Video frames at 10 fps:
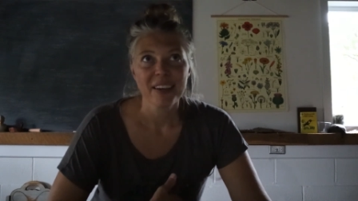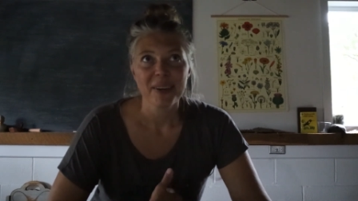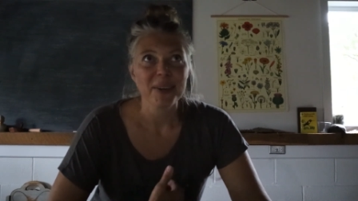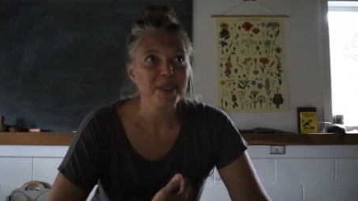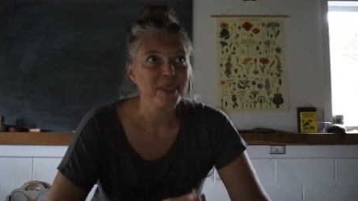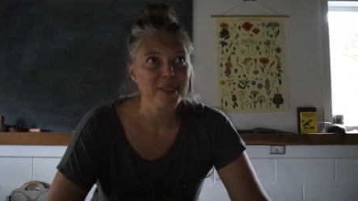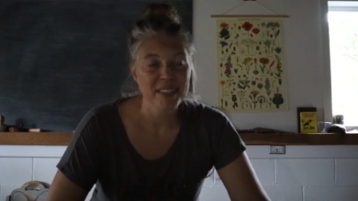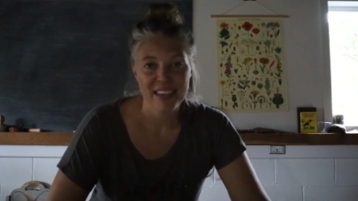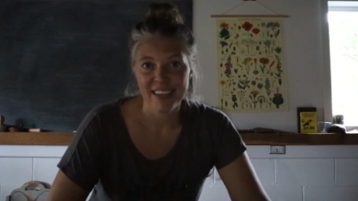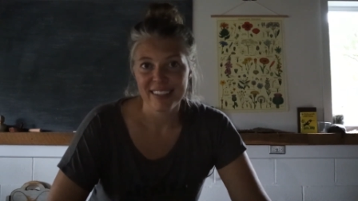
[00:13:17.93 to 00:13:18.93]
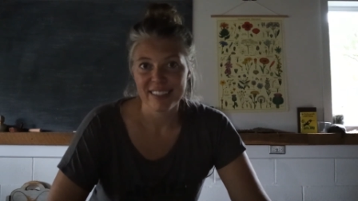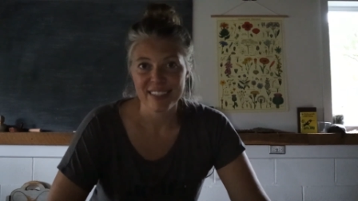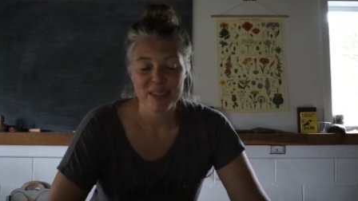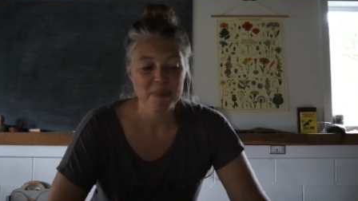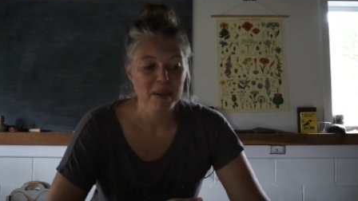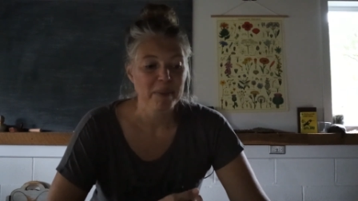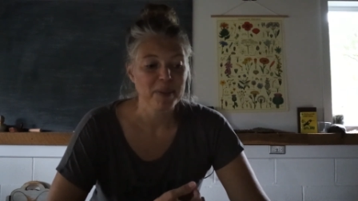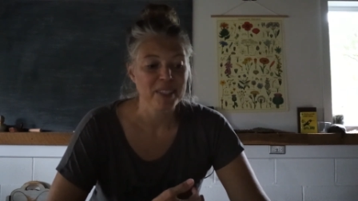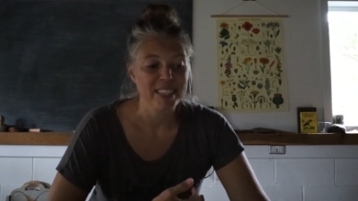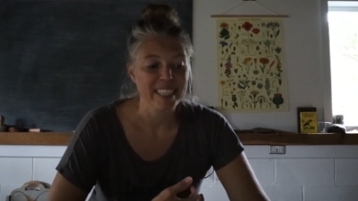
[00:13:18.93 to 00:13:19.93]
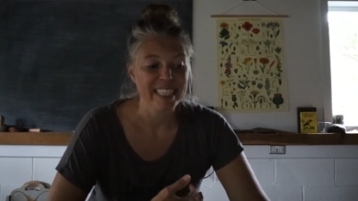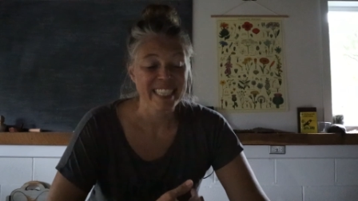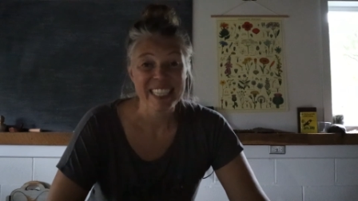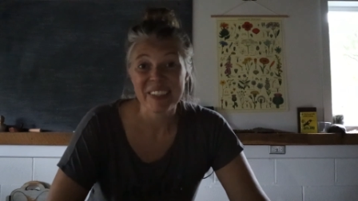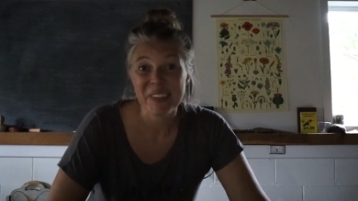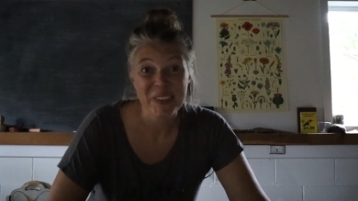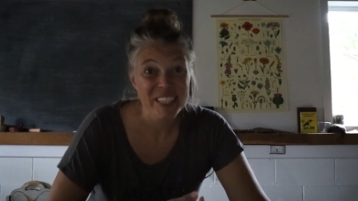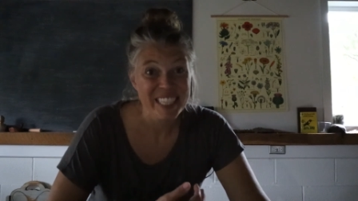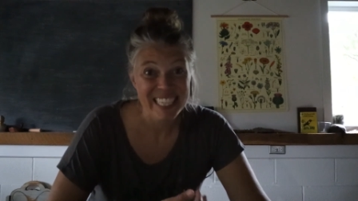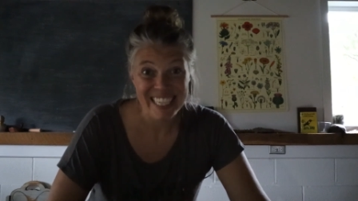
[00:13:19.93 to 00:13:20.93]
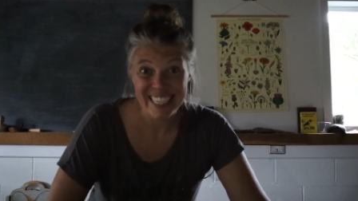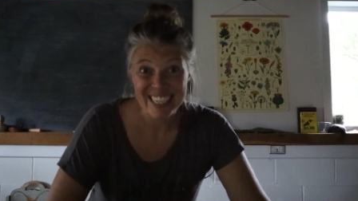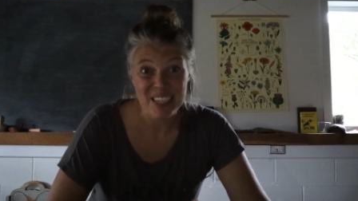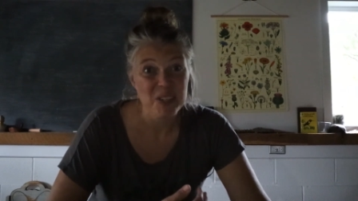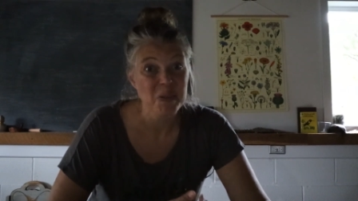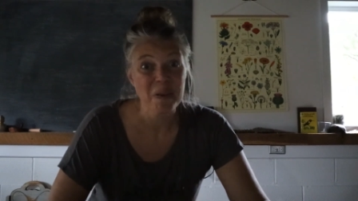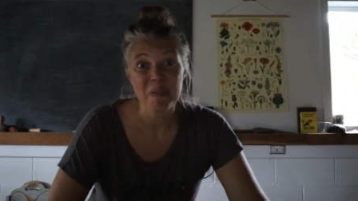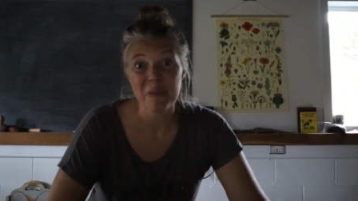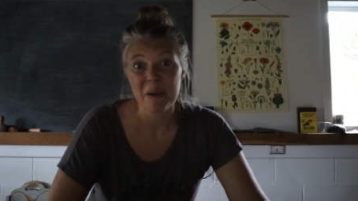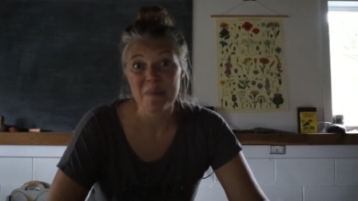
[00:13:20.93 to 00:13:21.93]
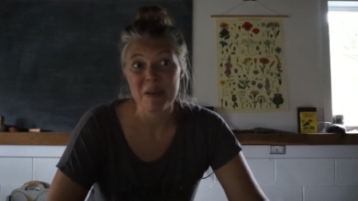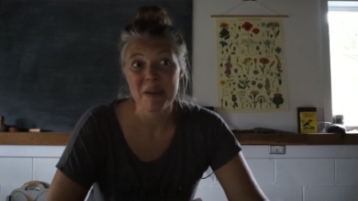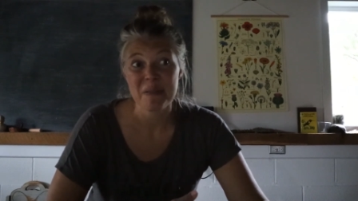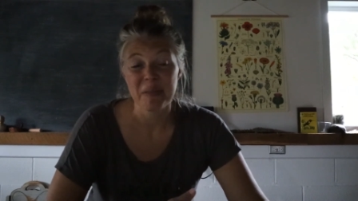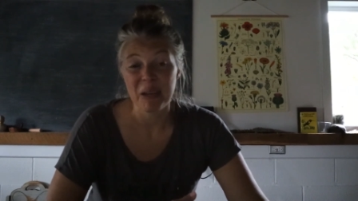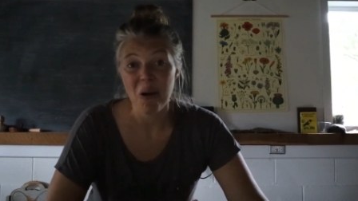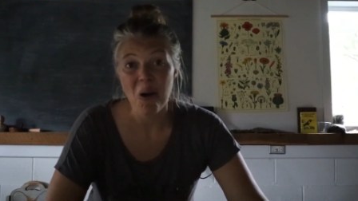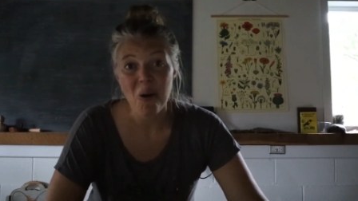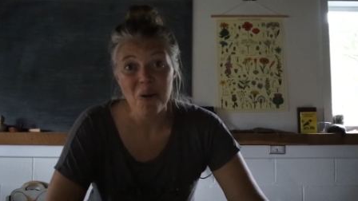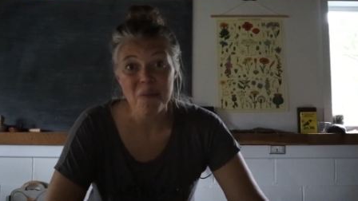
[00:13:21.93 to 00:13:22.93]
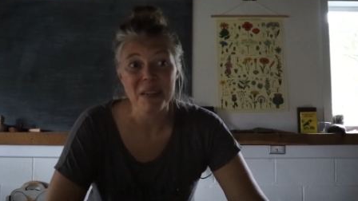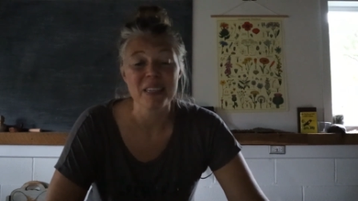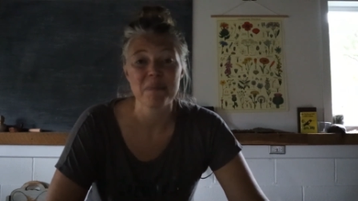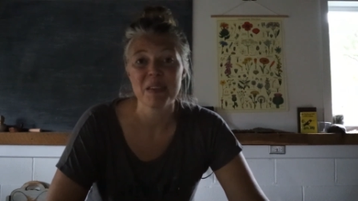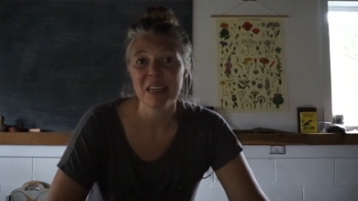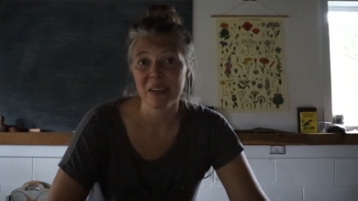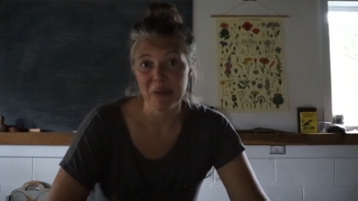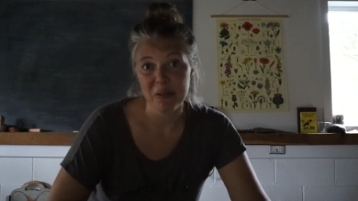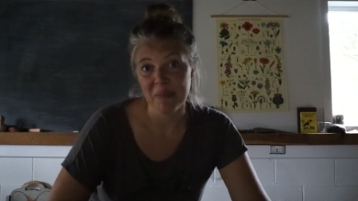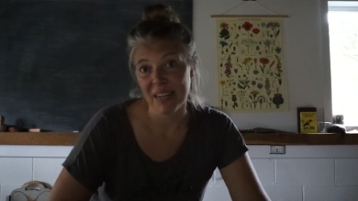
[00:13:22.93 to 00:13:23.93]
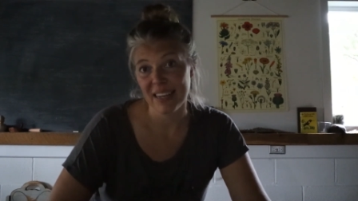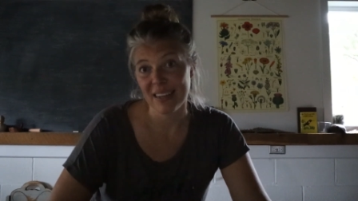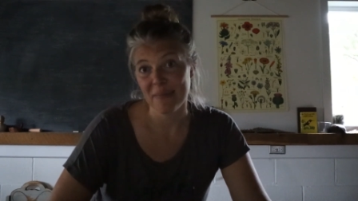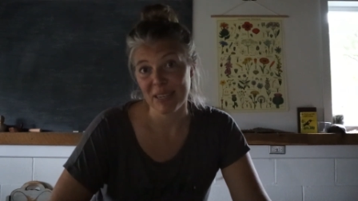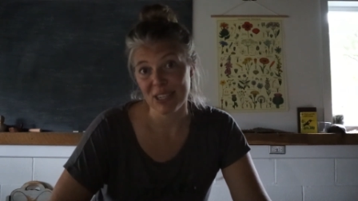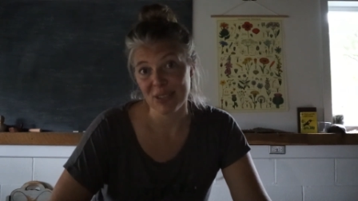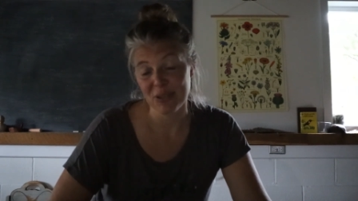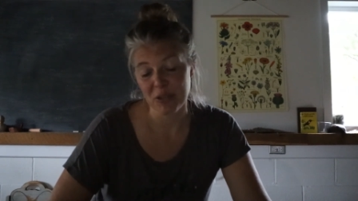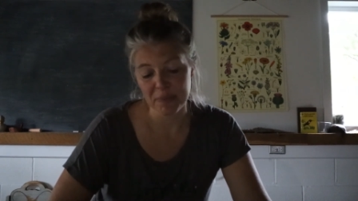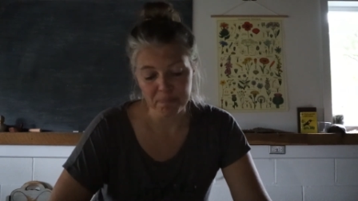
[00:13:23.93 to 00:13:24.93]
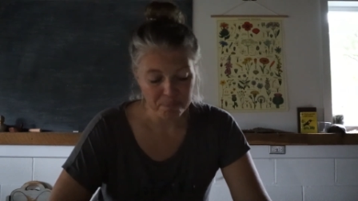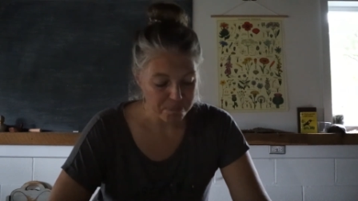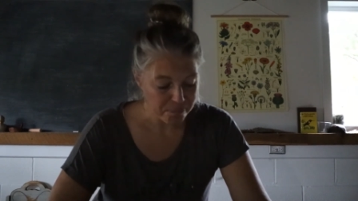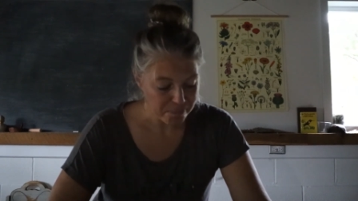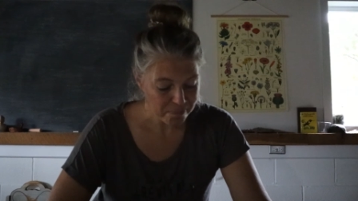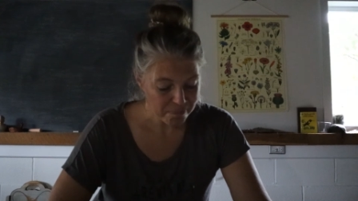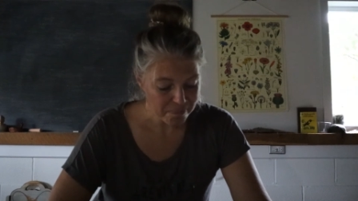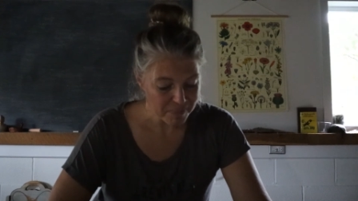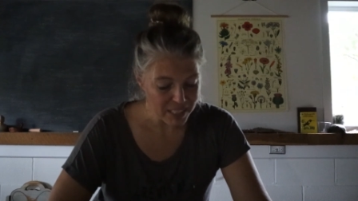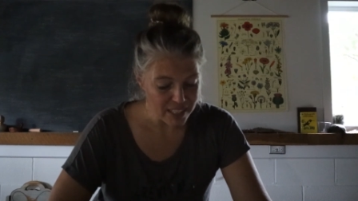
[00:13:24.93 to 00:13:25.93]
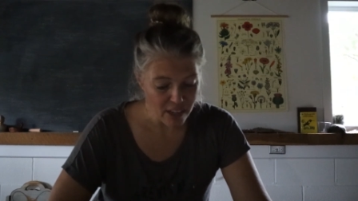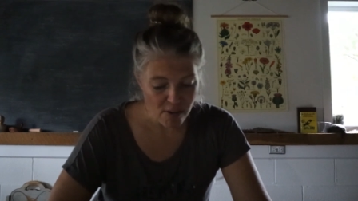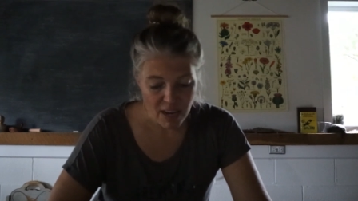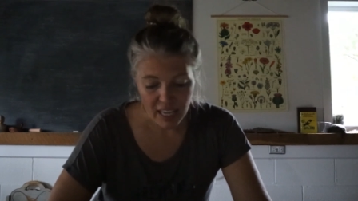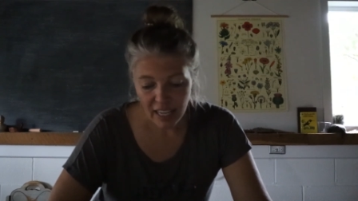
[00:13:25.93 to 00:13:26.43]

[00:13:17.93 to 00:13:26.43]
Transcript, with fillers: all those things to be able to continue to teach and do it from my home and to be here with my, my children. So